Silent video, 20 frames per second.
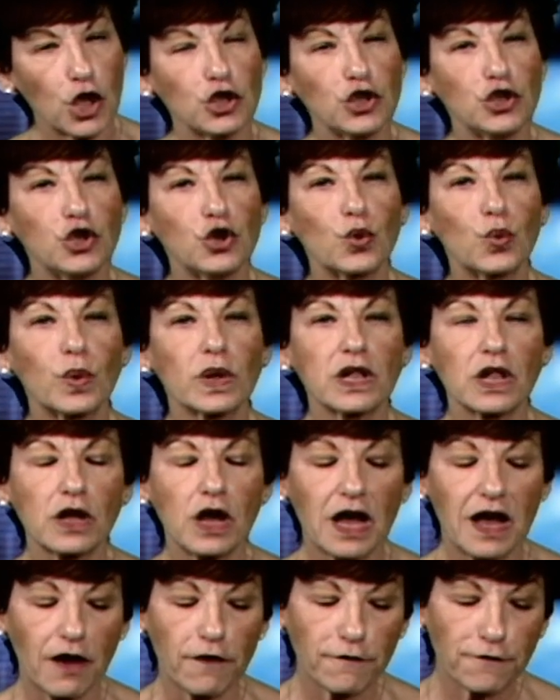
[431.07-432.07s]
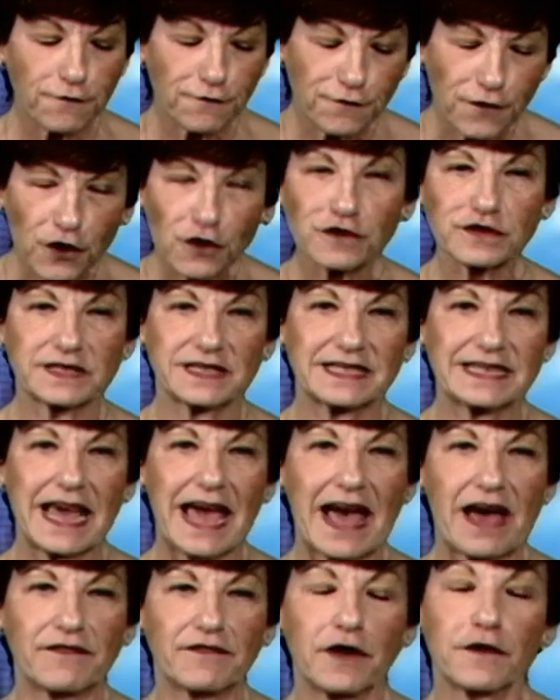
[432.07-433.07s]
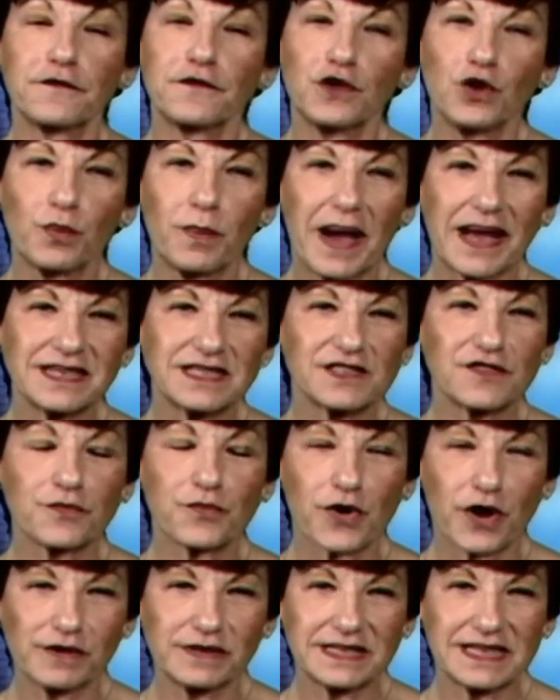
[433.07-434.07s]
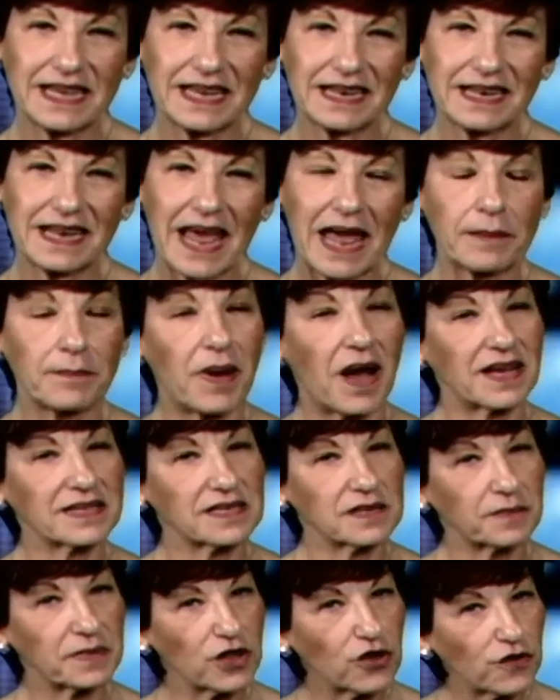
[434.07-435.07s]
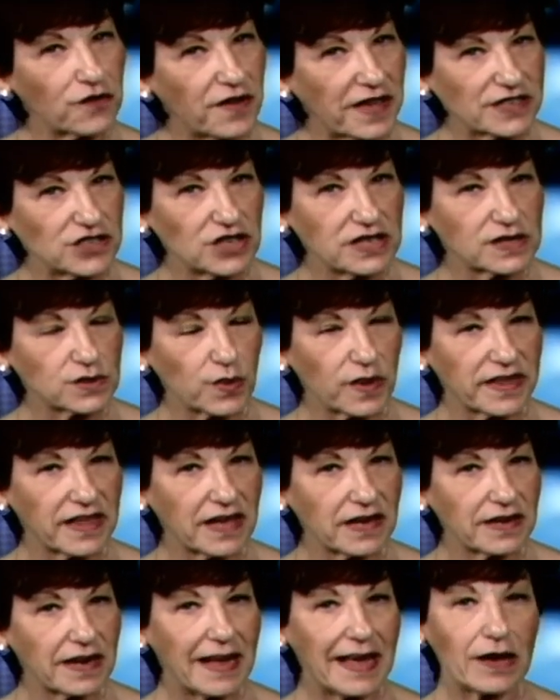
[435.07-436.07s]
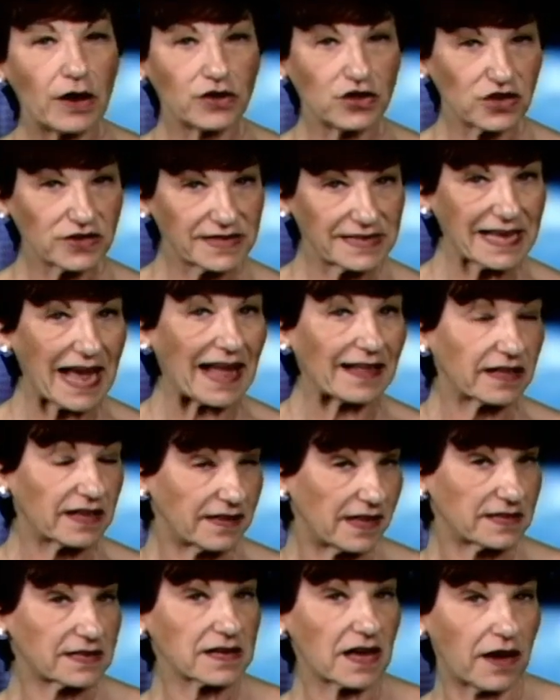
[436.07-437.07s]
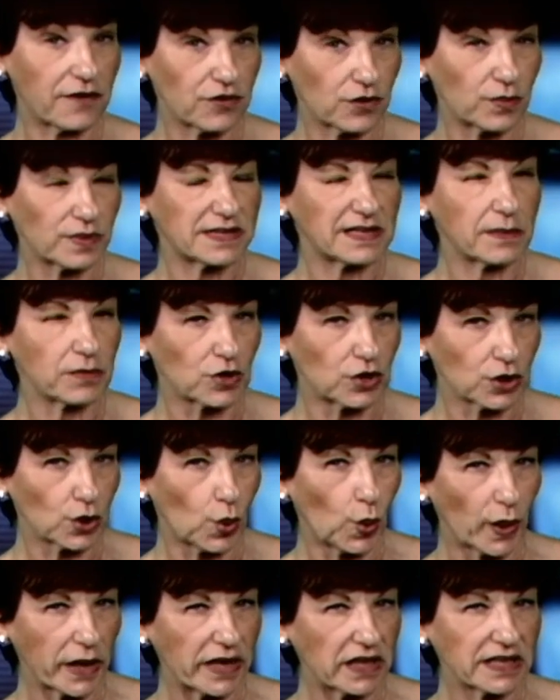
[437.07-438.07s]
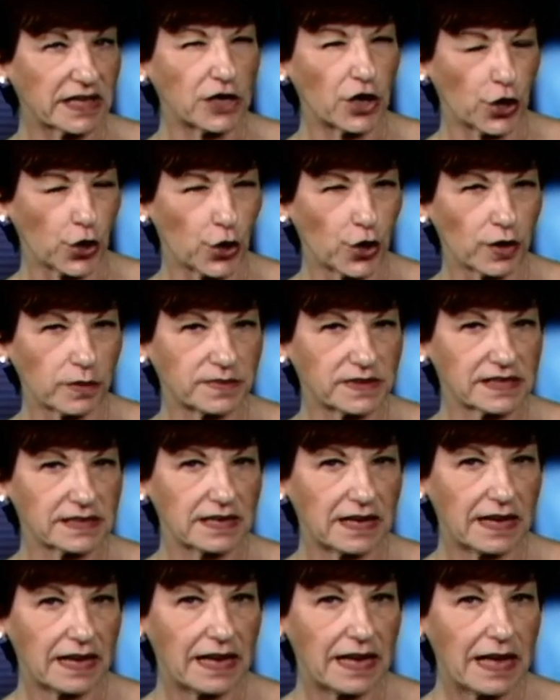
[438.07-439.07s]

you will first have a few bites of protein and possibly your veggies with it, your salad that's covered with some good oil and herbs,